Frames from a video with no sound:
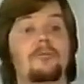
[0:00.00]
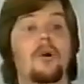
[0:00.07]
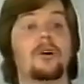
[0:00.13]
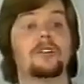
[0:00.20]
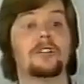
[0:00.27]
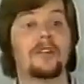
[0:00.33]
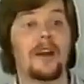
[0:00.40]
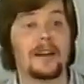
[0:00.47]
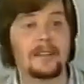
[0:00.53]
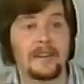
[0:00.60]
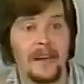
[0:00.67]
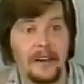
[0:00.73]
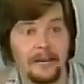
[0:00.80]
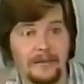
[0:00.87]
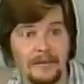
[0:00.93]
bawled your
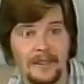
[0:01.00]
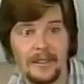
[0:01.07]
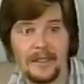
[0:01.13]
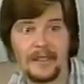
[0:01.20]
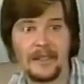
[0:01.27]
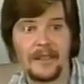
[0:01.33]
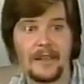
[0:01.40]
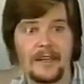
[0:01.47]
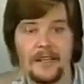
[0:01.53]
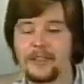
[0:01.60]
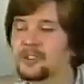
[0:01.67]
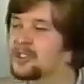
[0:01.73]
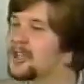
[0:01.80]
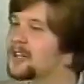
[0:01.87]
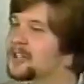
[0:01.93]
eyes out.
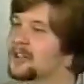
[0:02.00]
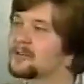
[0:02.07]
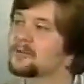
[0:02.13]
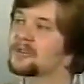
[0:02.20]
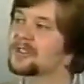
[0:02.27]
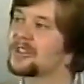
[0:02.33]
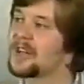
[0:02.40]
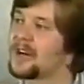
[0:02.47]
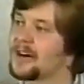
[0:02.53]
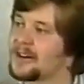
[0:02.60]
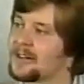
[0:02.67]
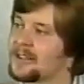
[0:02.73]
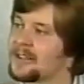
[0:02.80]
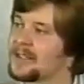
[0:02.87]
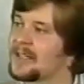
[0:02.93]
Jesus was
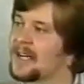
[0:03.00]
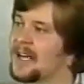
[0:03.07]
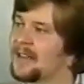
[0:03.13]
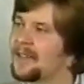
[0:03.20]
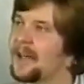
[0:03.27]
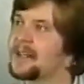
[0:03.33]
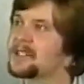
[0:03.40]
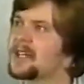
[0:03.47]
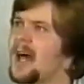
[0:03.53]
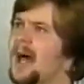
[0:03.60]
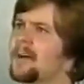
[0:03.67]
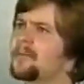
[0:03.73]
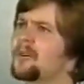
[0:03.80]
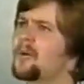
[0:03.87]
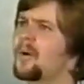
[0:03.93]
there. That
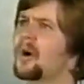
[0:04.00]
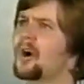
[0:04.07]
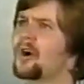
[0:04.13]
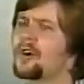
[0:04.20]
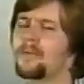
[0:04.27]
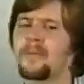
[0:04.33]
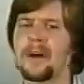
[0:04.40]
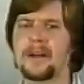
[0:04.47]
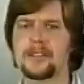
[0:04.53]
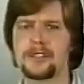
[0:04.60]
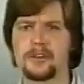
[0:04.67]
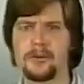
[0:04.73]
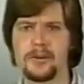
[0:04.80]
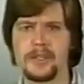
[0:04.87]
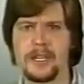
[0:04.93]
time you were hurt by a
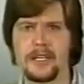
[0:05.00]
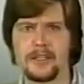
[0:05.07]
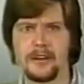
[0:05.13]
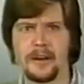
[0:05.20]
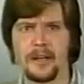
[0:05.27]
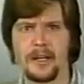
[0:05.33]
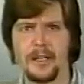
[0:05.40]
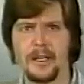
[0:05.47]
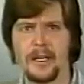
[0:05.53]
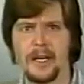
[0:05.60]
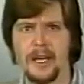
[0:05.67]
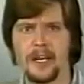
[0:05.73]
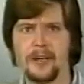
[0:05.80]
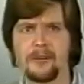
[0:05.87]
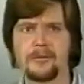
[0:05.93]
school teacher,
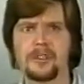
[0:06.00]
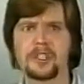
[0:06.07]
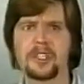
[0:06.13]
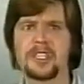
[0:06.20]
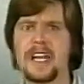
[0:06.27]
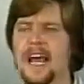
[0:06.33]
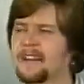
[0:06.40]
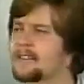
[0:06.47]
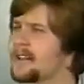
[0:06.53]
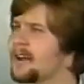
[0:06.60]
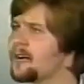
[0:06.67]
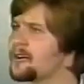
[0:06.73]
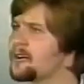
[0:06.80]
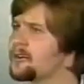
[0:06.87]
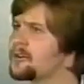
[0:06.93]
you sat
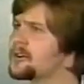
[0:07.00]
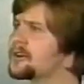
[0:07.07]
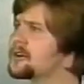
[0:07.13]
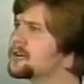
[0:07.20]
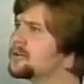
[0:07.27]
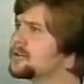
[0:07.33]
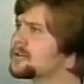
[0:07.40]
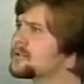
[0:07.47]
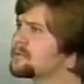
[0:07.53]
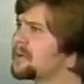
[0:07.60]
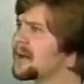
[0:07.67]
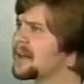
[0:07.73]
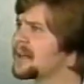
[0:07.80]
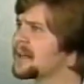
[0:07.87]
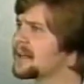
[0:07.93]
there and you couldn't do your
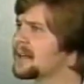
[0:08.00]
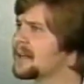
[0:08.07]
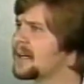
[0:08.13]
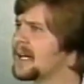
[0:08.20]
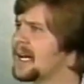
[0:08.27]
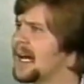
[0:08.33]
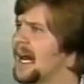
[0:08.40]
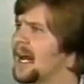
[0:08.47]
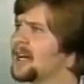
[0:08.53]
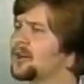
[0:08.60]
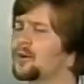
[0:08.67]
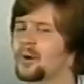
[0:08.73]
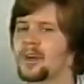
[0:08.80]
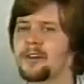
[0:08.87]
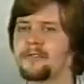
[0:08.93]
spelling,
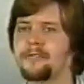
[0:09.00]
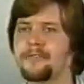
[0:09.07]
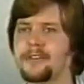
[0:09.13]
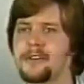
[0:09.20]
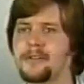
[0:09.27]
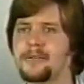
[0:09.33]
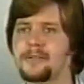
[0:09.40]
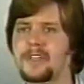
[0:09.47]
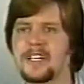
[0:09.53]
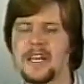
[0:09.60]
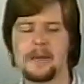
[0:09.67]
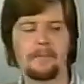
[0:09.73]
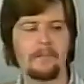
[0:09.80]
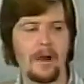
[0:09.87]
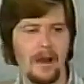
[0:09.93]
and you were confused,
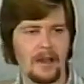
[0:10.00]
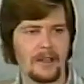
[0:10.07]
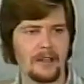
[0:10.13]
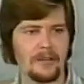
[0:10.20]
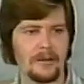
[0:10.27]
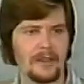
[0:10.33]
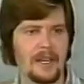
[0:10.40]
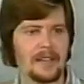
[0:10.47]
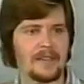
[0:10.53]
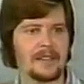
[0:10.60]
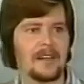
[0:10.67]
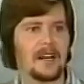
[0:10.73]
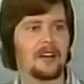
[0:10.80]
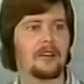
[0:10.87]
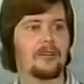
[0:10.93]
and they mocked you and they
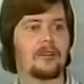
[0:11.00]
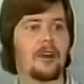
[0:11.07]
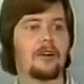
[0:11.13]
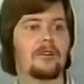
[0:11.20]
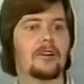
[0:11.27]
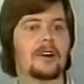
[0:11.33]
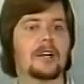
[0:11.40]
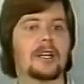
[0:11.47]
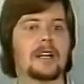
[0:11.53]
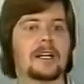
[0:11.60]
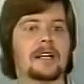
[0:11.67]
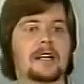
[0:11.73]
said, you're no good.